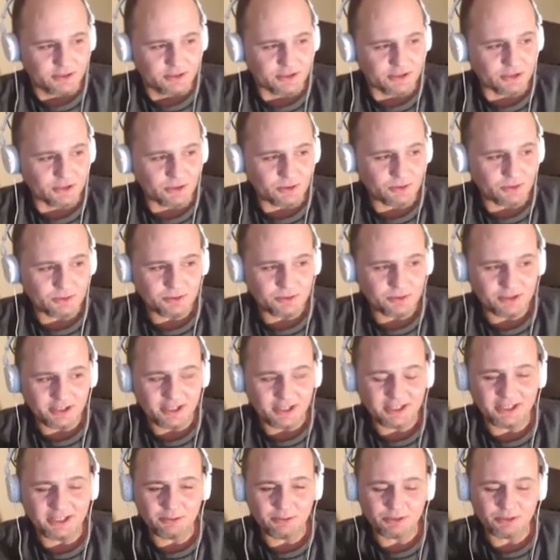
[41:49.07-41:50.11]
So yeah,
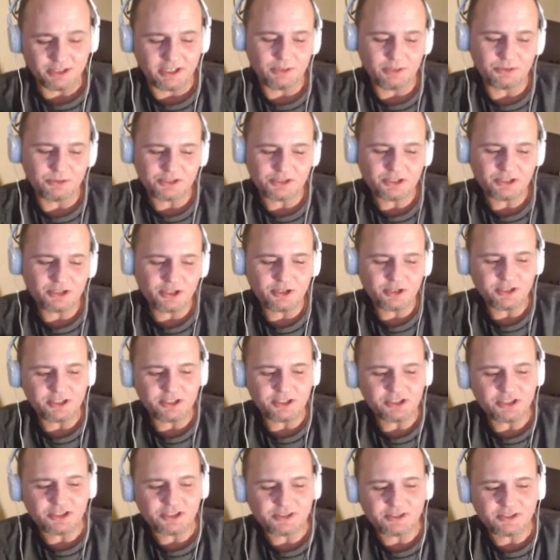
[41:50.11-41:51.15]
he was clearly
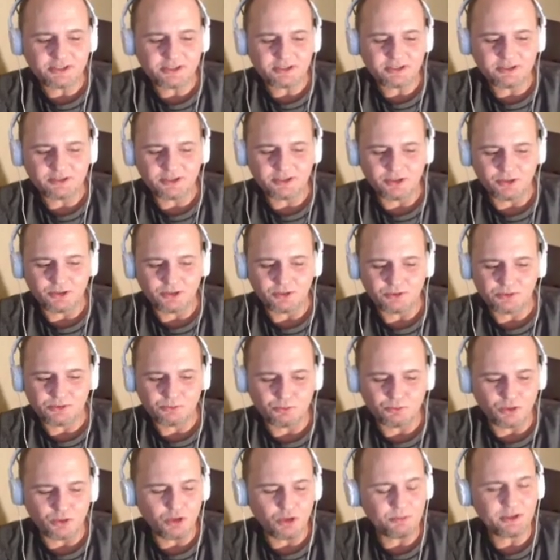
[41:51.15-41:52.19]
just
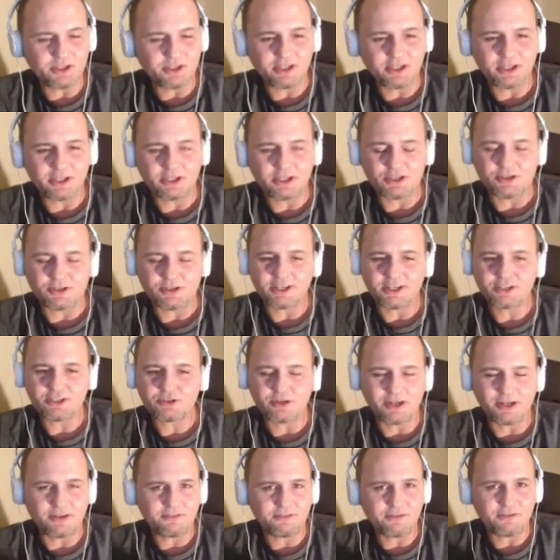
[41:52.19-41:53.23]
roaming the internet
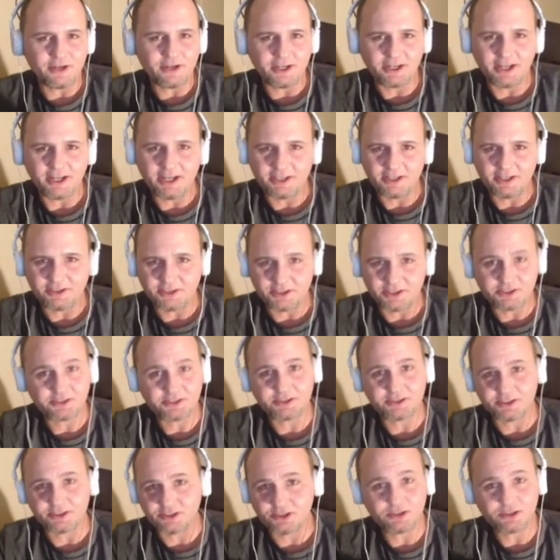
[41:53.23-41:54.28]
trying to find atheists
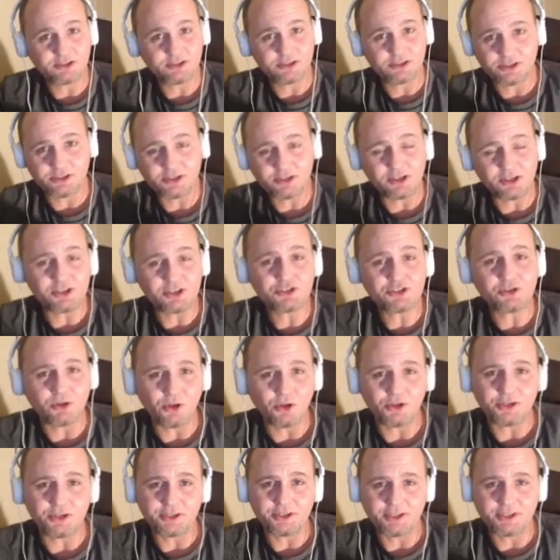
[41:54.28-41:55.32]
to start
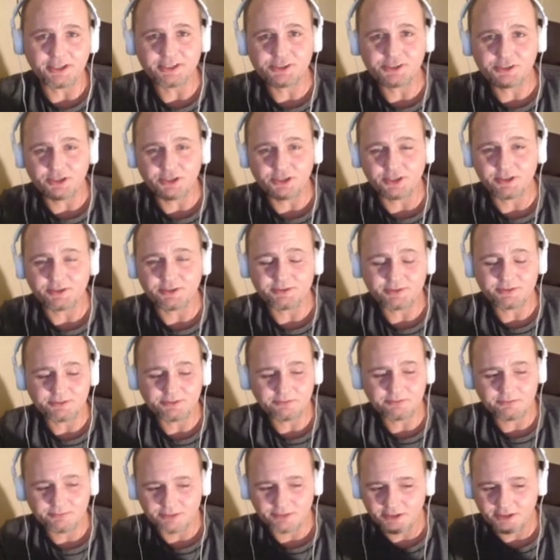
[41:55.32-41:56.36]
trolling and start
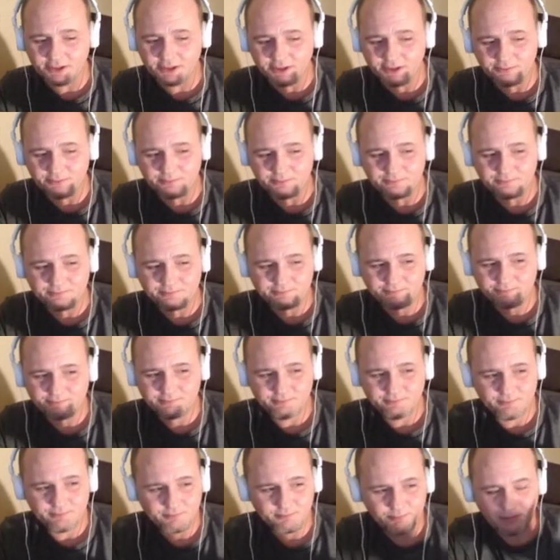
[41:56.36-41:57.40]

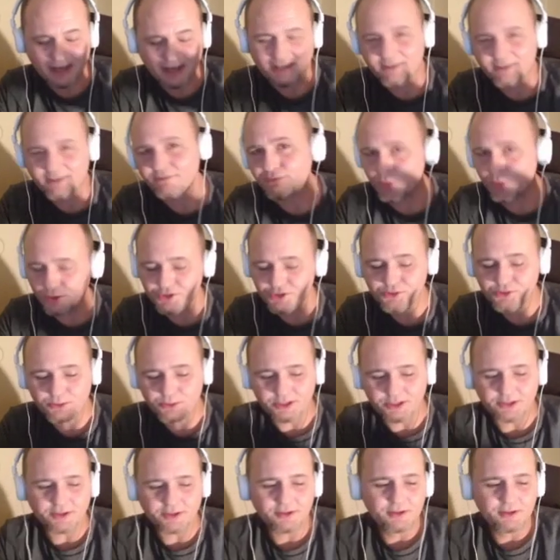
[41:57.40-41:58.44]
back and forth
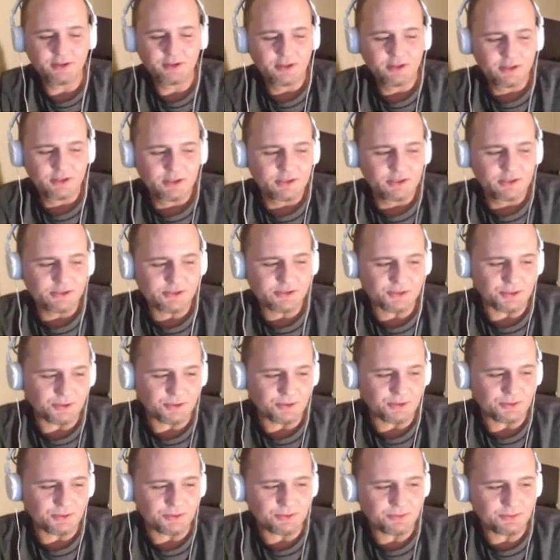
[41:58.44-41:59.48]
with.
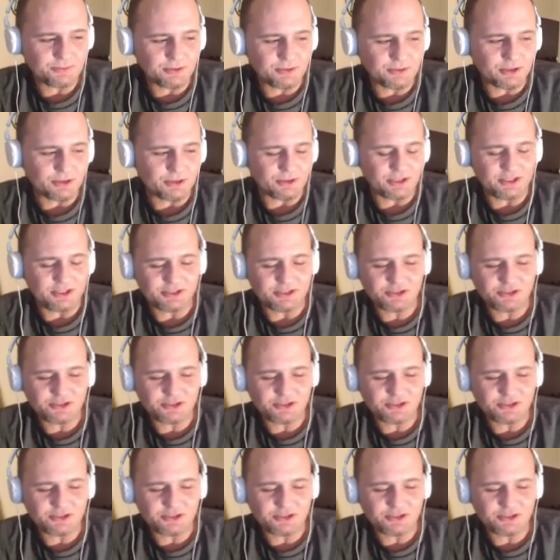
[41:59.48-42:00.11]
So he's